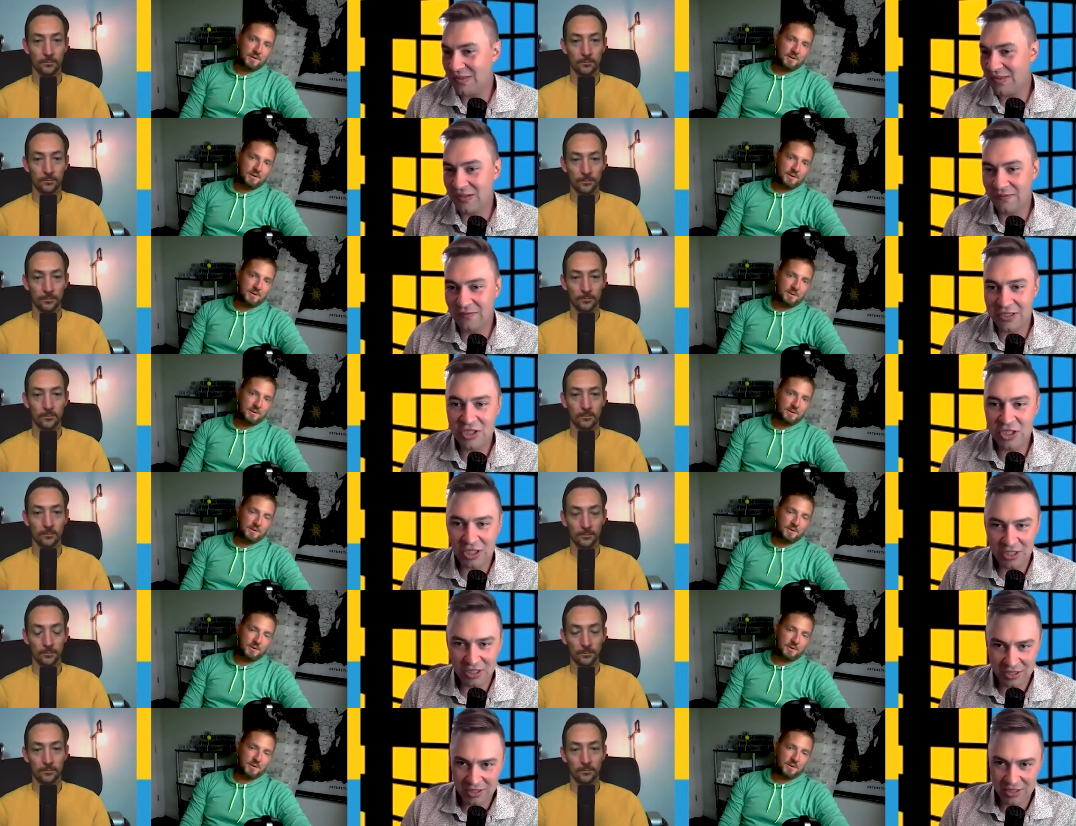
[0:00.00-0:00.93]

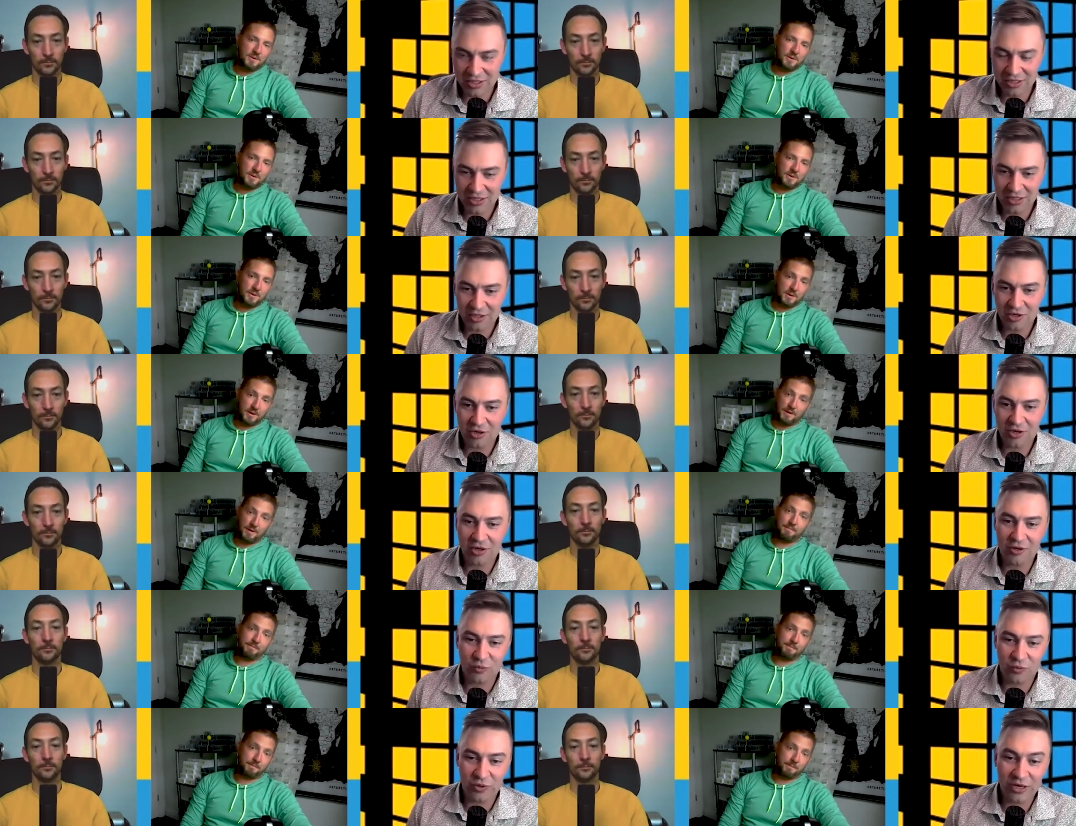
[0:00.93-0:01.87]
Speaker 1: division yeah.
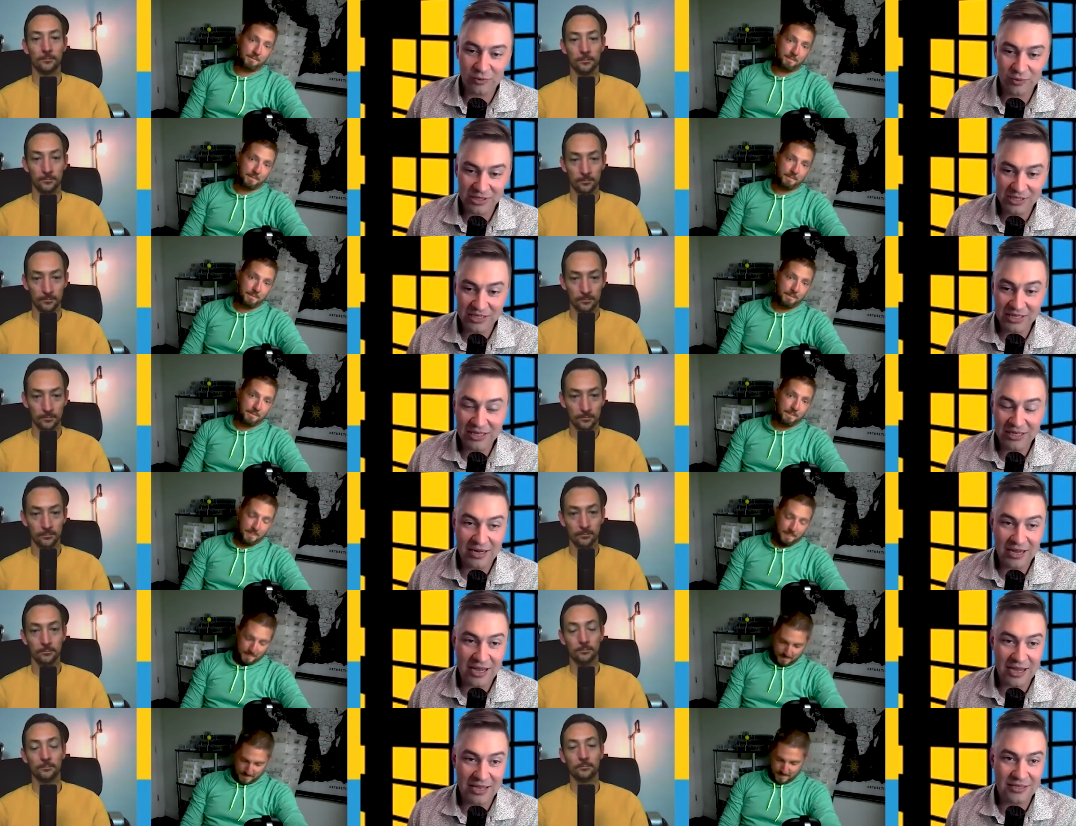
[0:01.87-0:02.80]
on, on what I was seeing. And
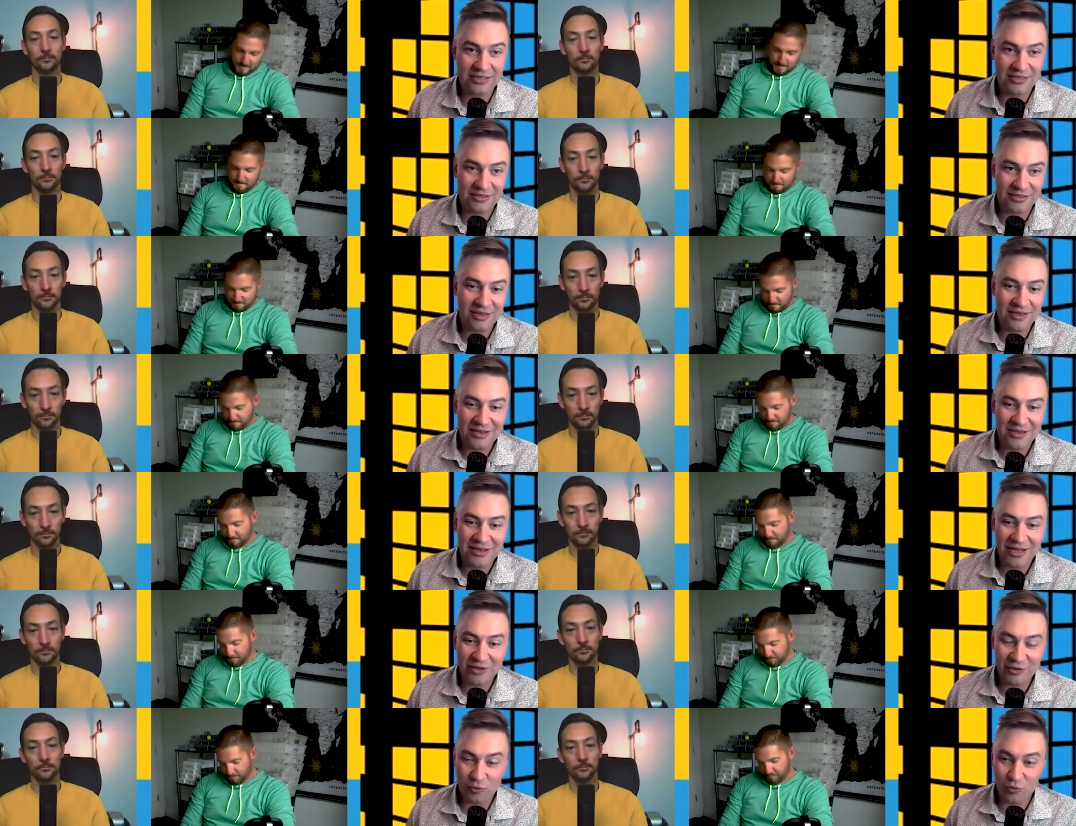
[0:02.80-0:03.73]
I had to,
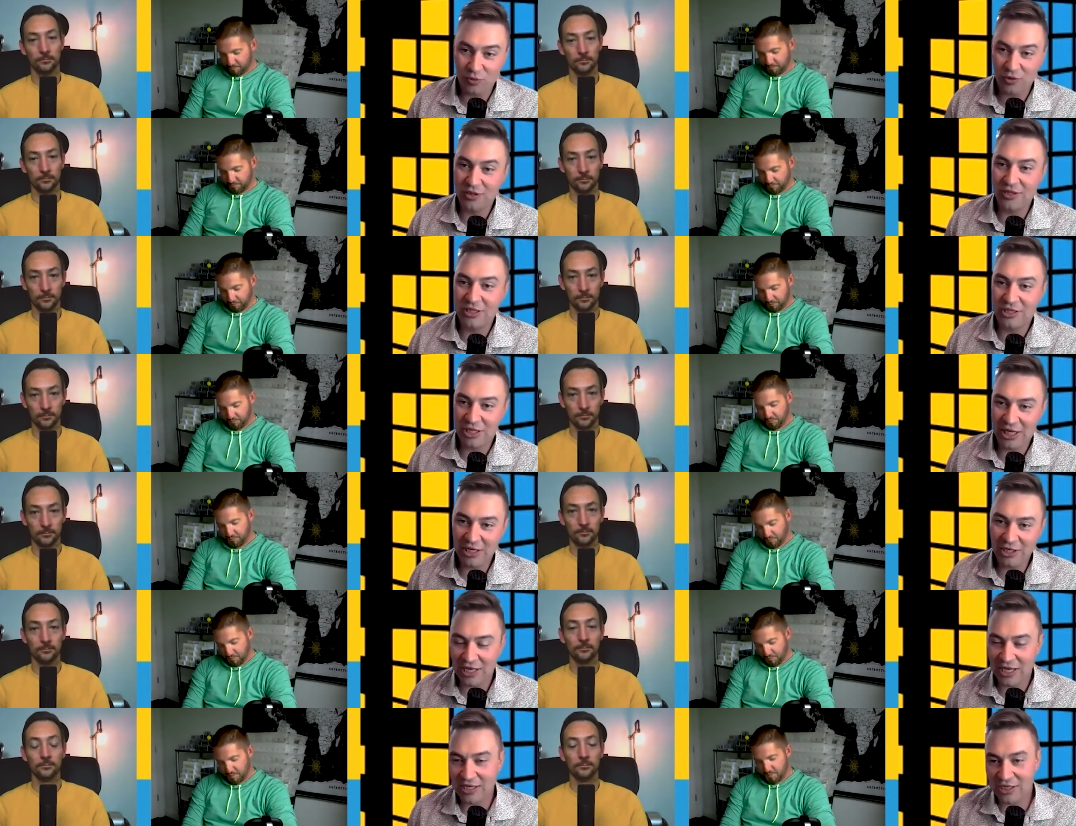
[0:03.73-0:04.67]
had to really
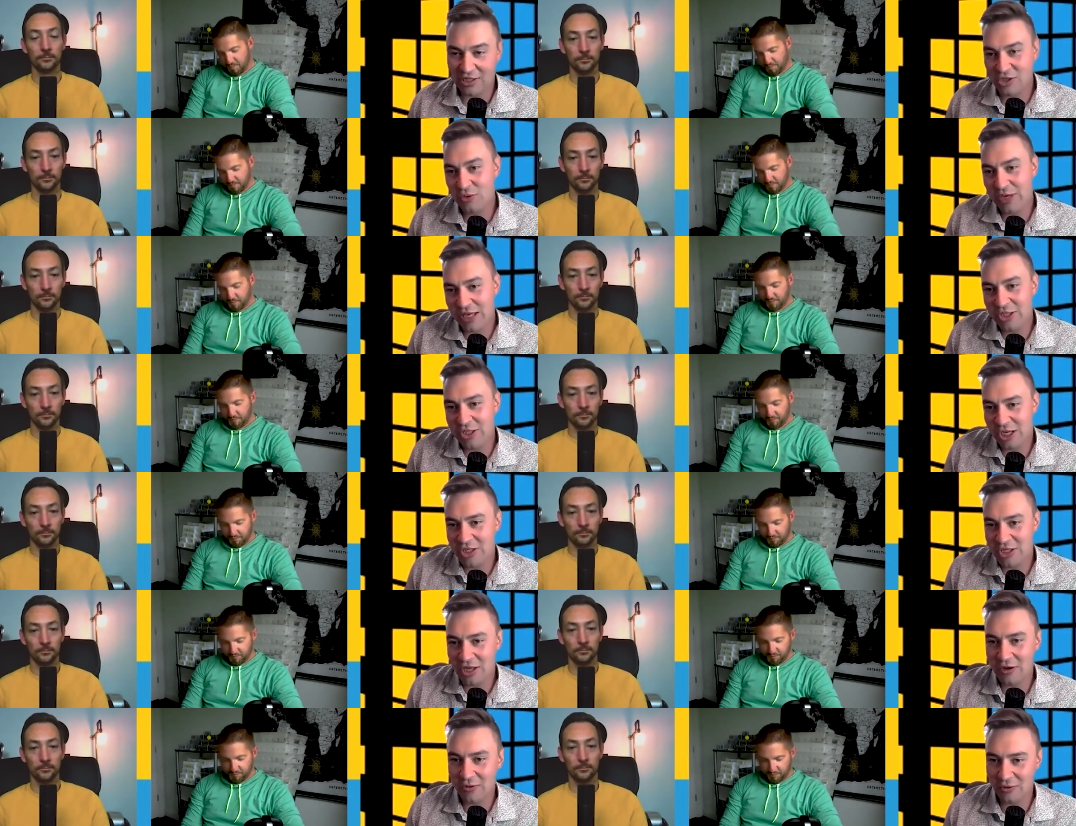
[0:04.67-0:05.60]
change that, because you can
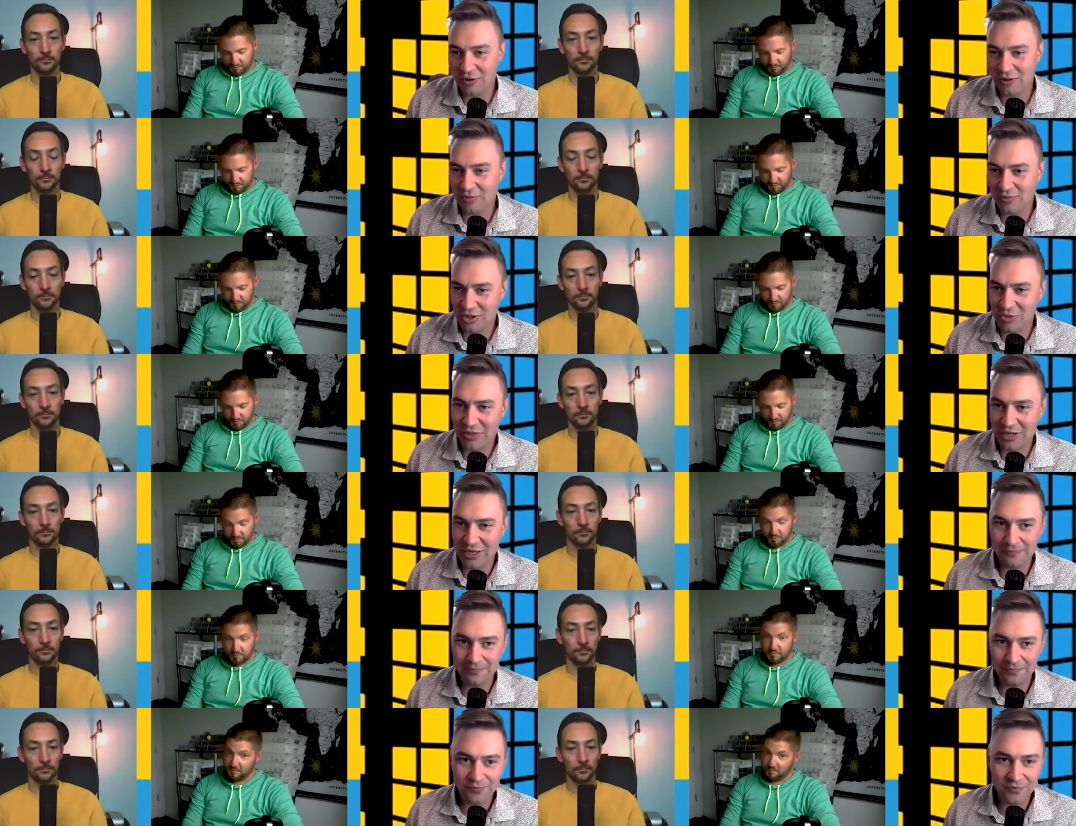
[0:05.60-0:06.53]
change the algorithm just by,
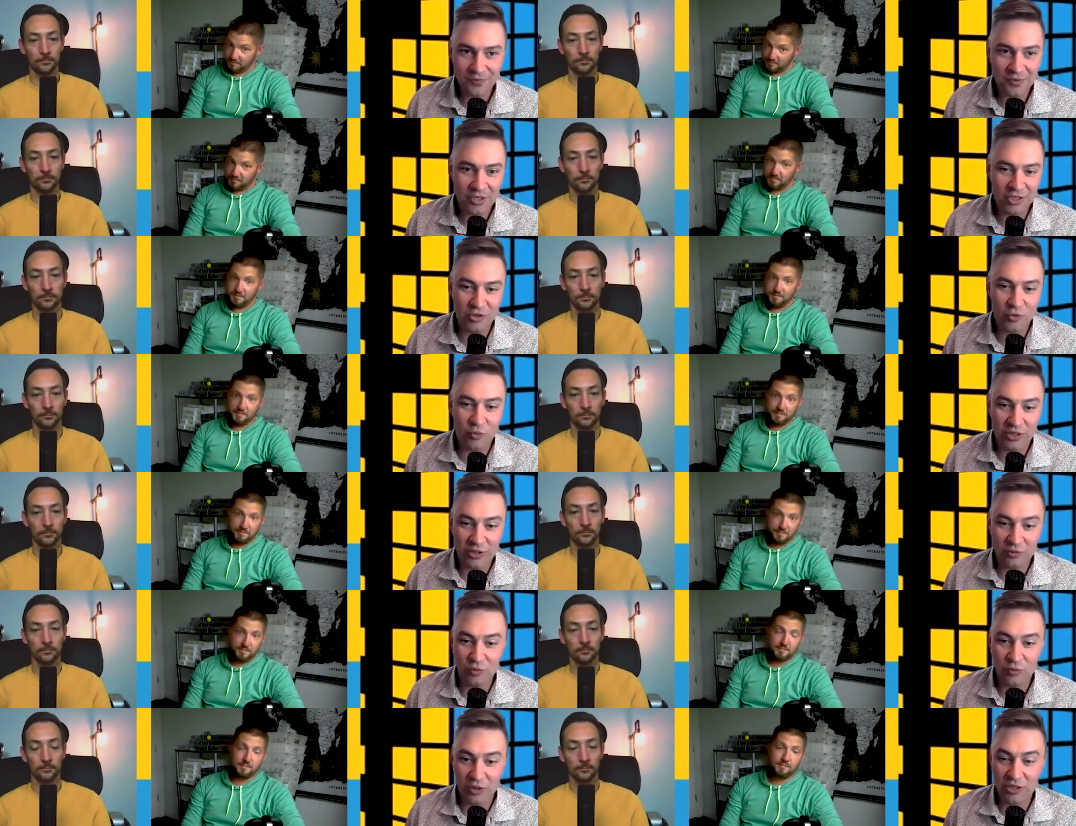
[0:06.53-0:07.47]
you know,
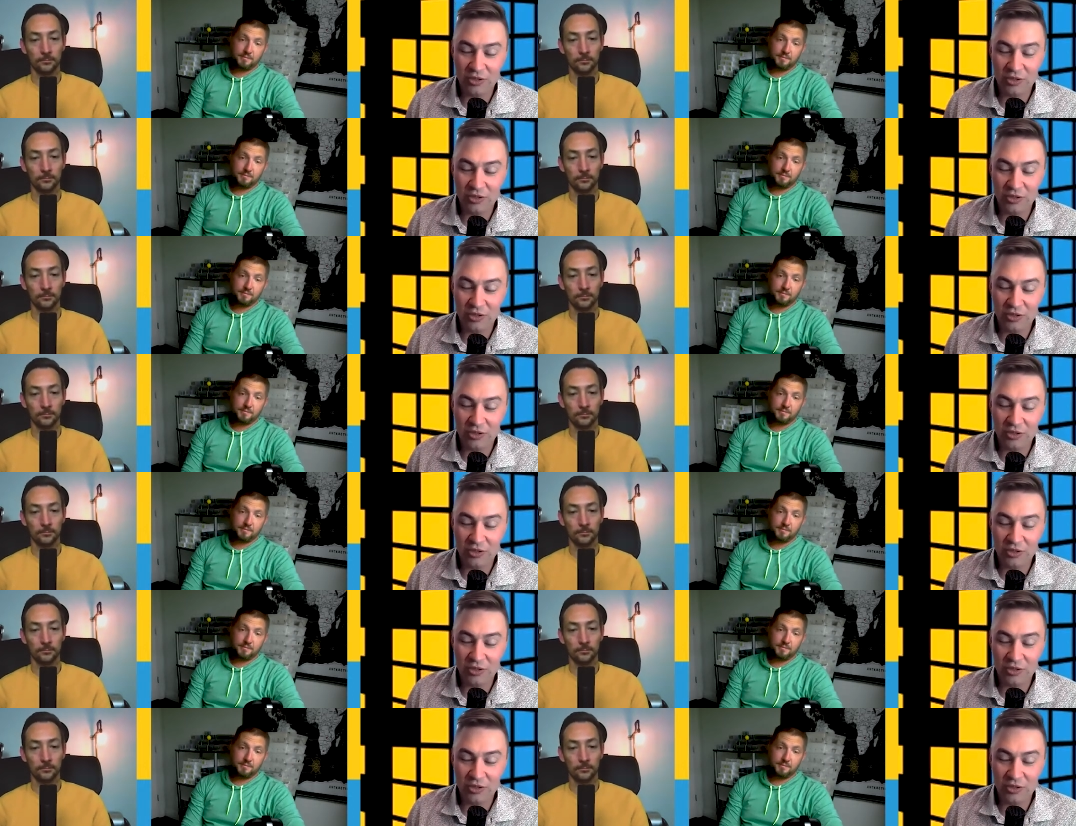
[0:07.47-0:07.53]
what, what